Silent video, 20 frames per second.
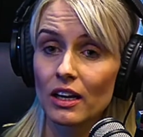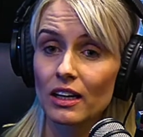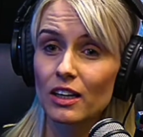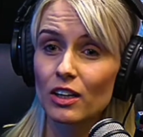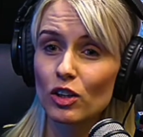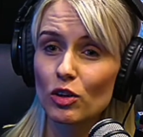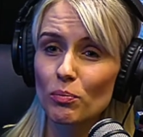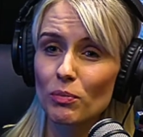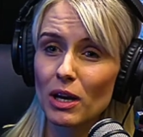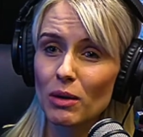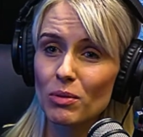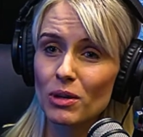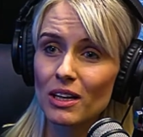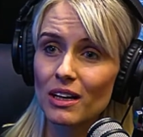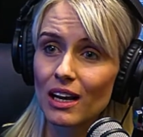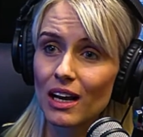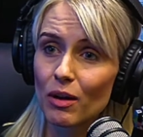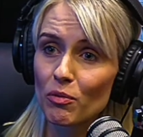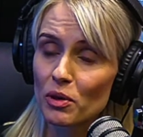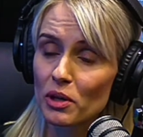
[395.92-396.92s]
Can you maybe
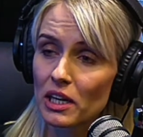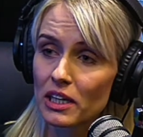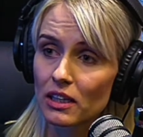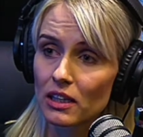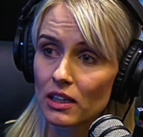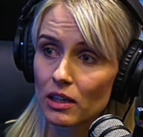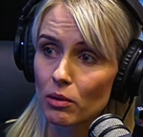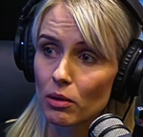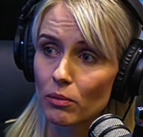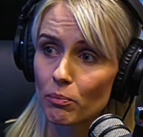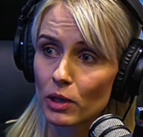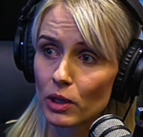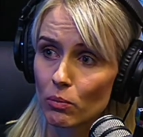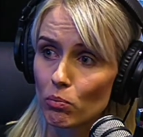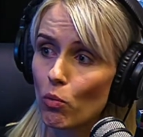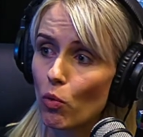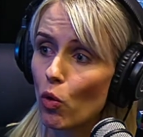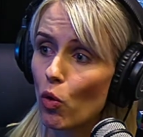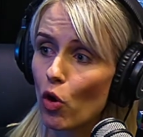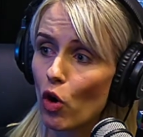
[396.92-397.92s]
elaborate a little bit
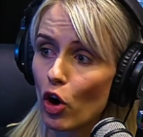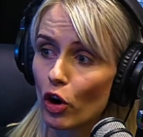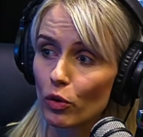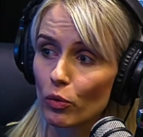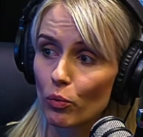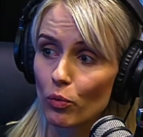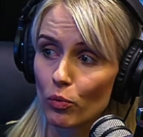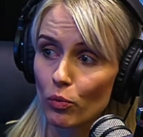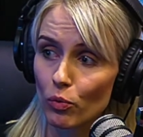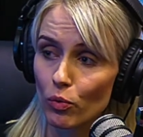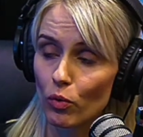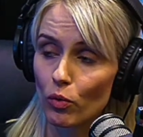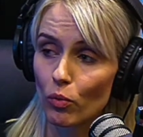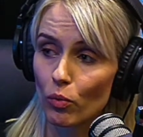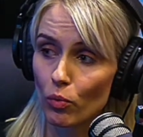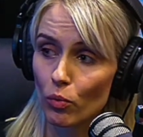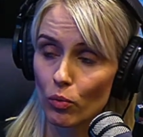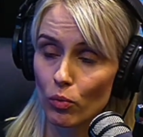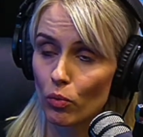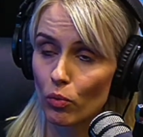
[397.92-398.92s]
more on
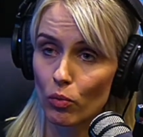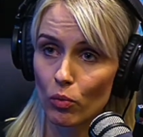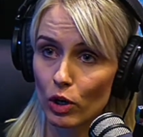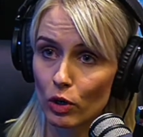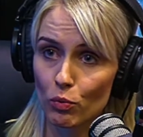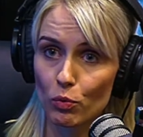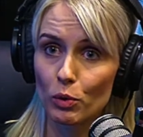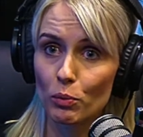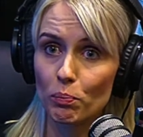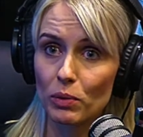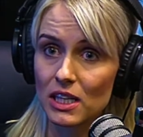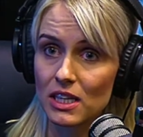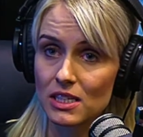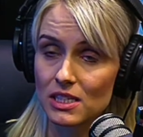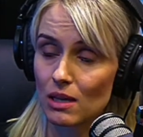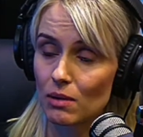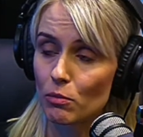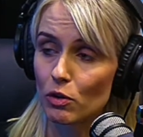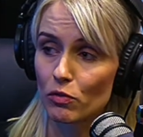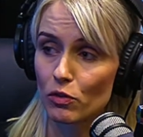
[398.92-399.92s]
what would be
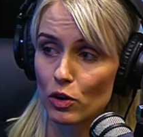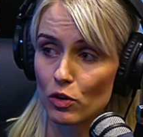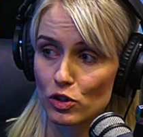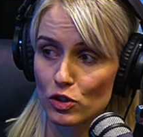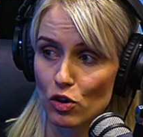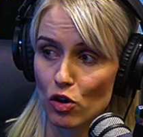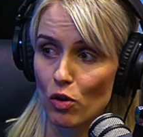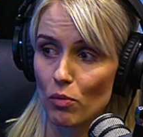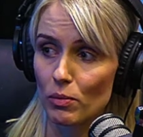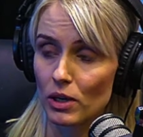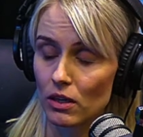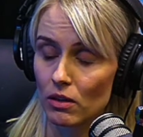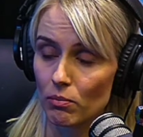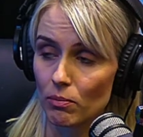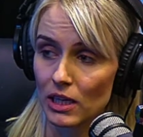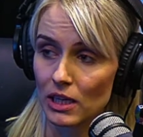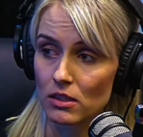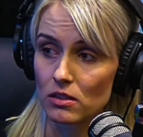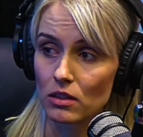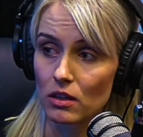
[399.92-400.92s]
some of those common
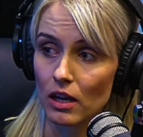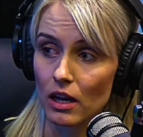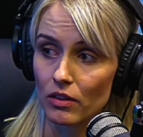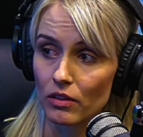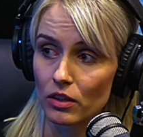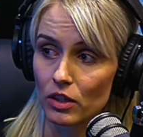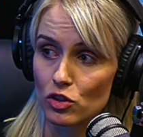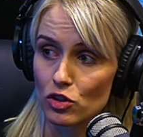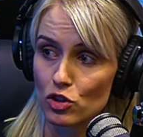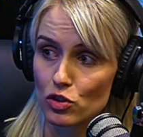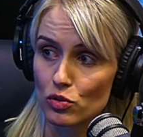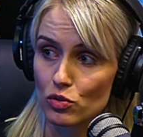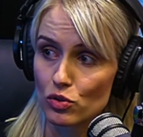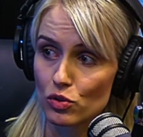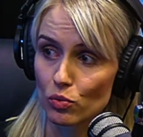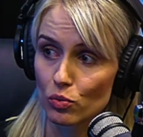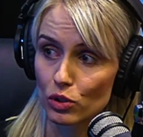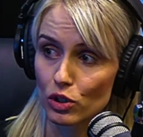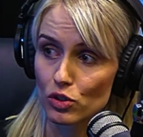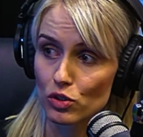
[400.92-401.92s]
mental health issues
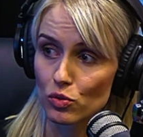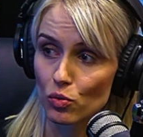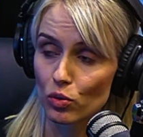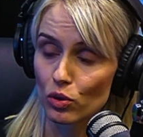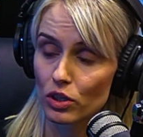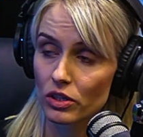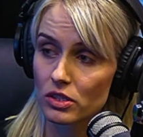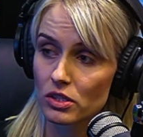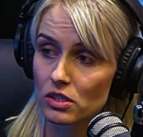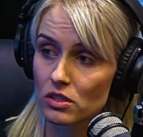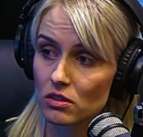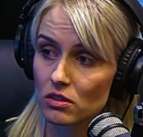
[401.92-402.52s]
or disorders?